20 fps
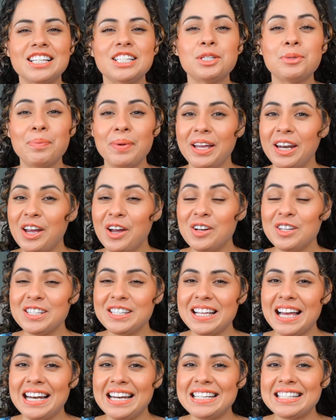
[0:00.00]
Speedy
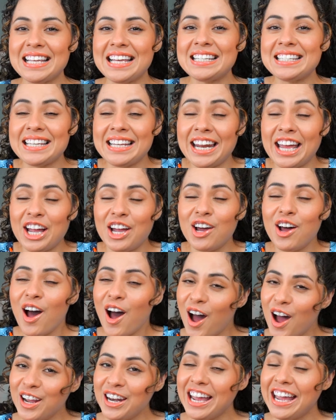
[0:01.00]
Gonzales is an
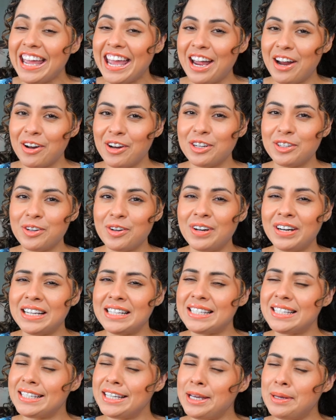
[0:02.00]
iconic character, and
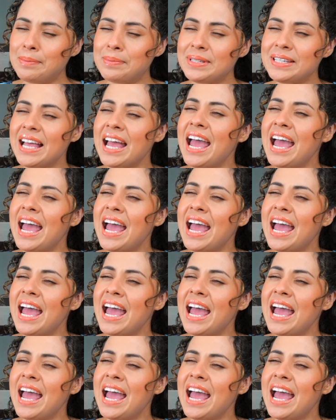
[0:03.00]
it seems